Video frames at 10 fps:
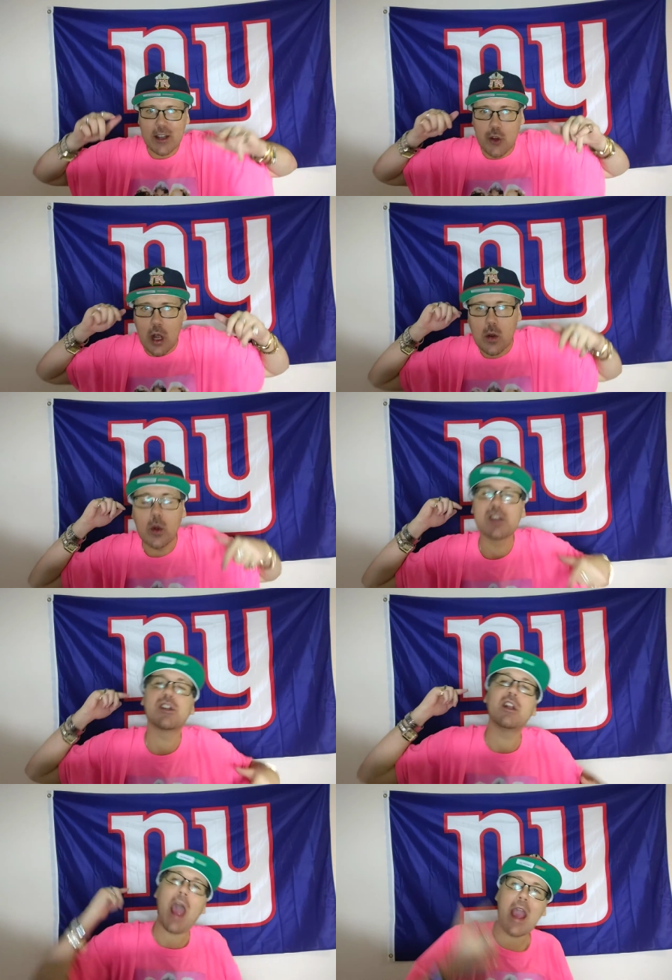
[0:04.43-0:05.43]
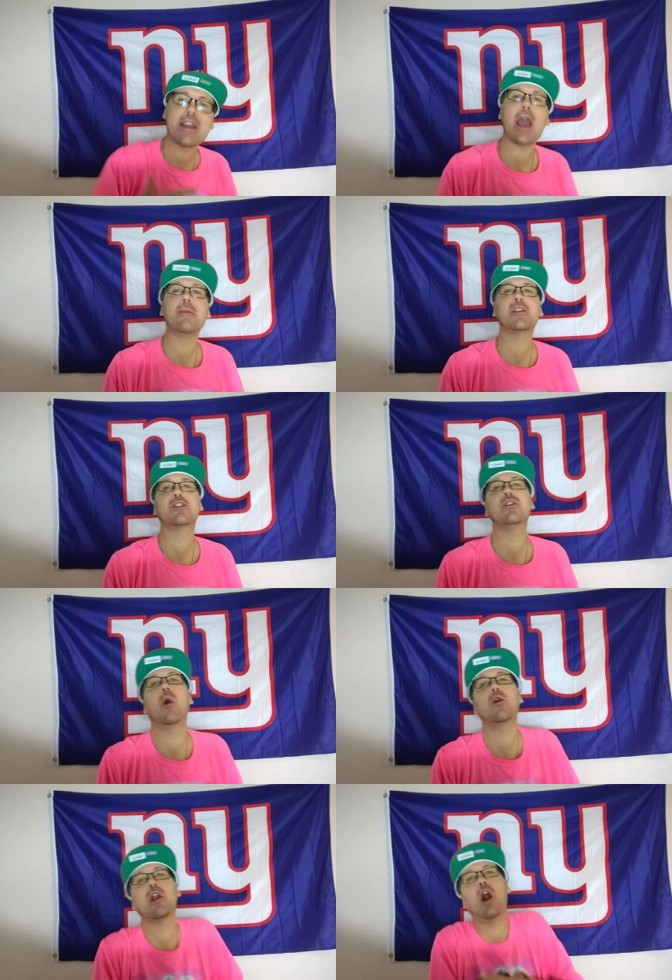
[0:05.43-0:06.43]
Drunk Wizard, a.k.a. Mr.
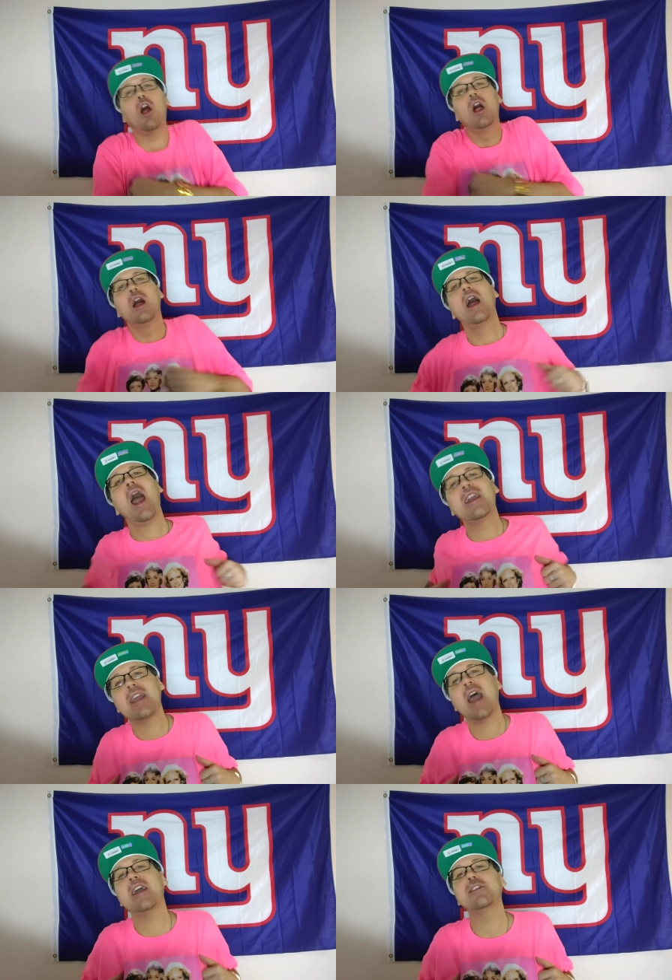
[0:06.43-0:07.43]
Know-It-All, a.k.a.